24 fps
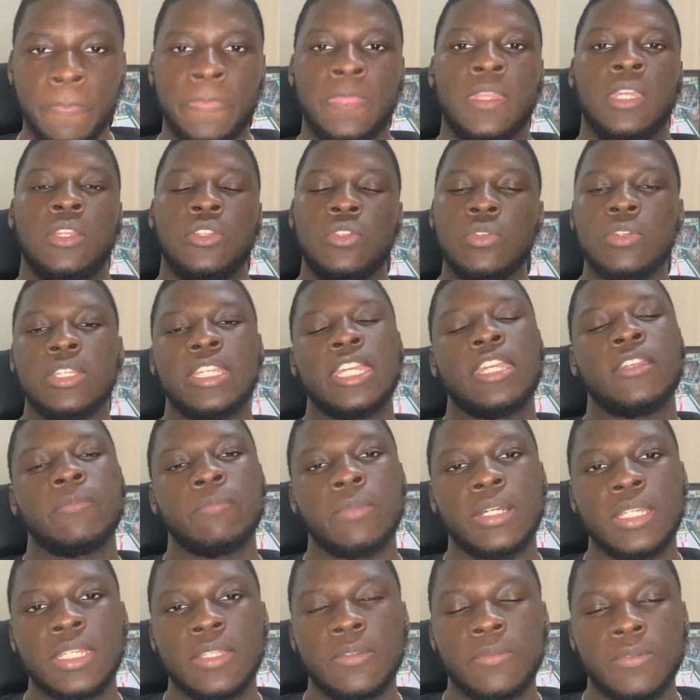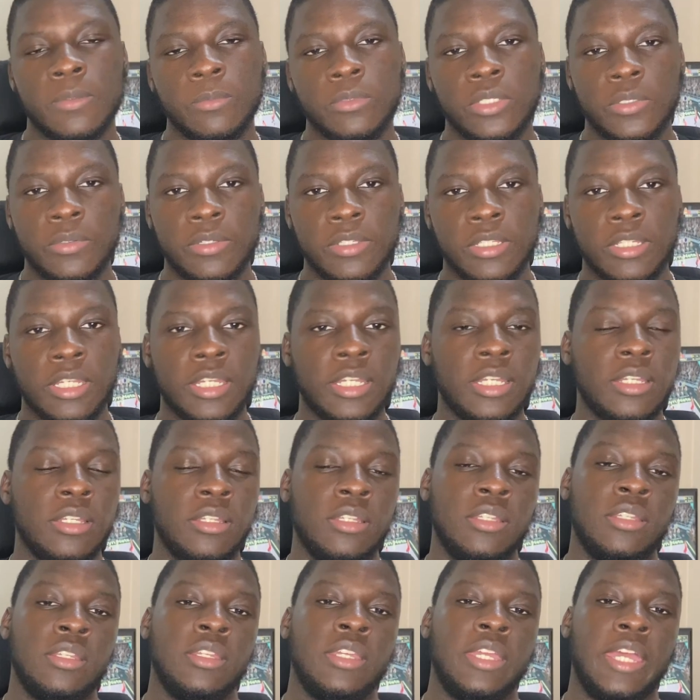You gain money from doing that,
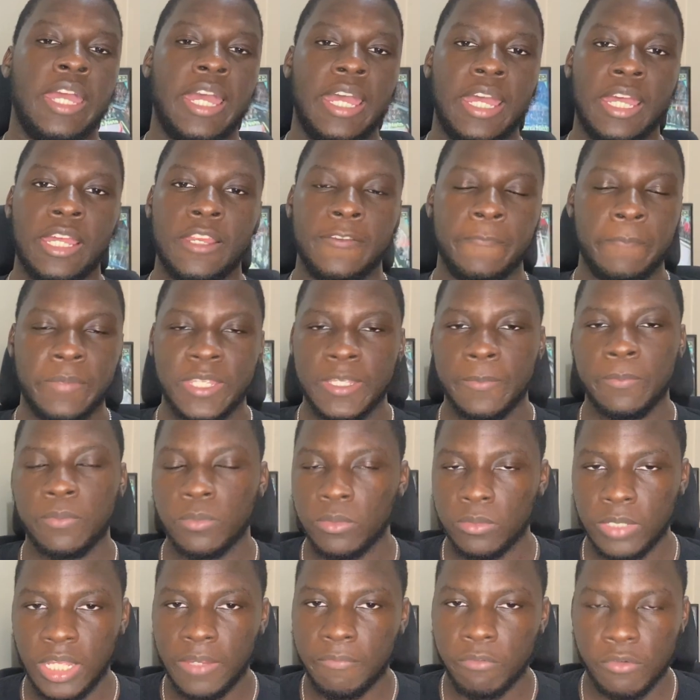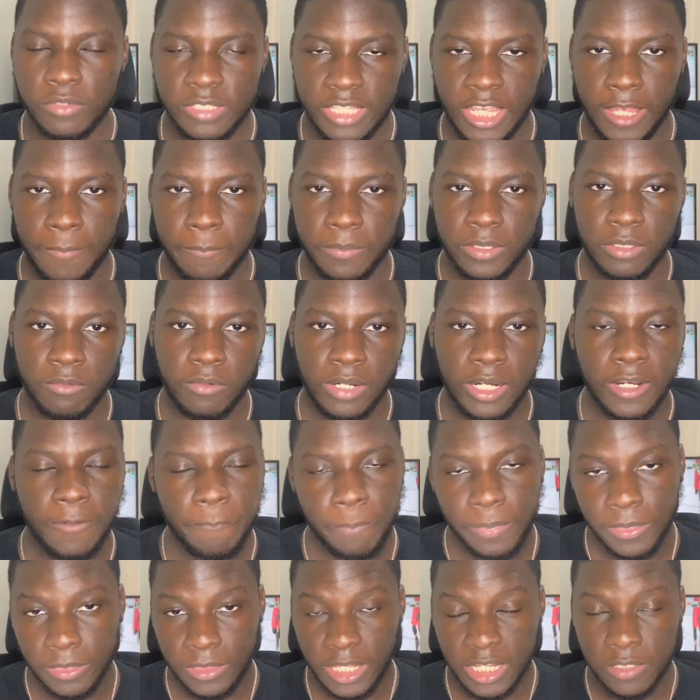and everyone's happy, right?
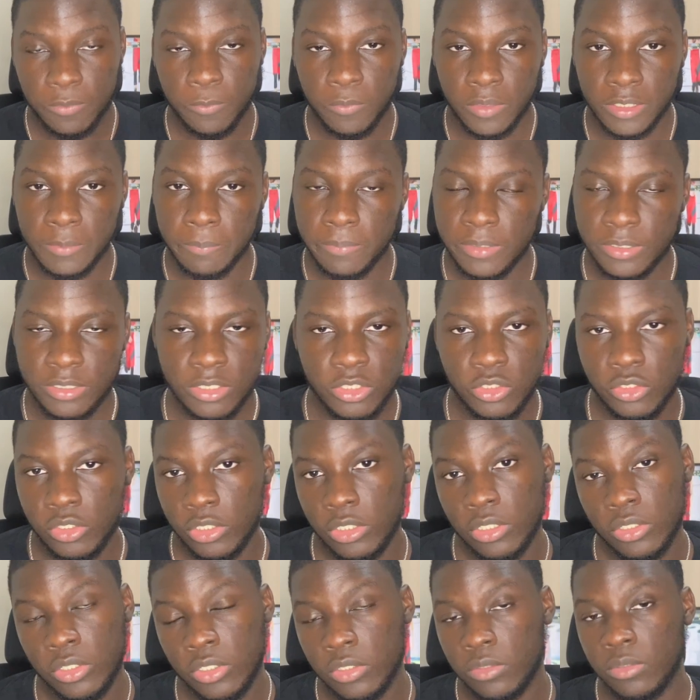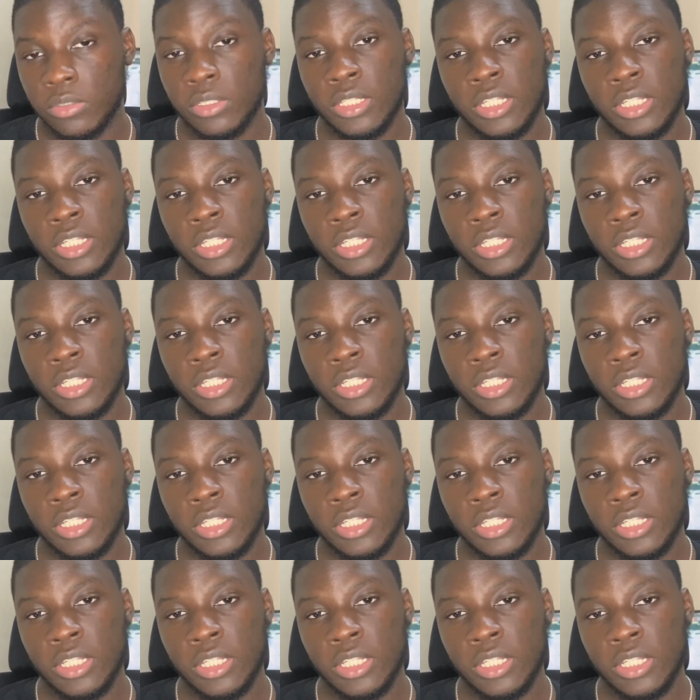That's one business you could do.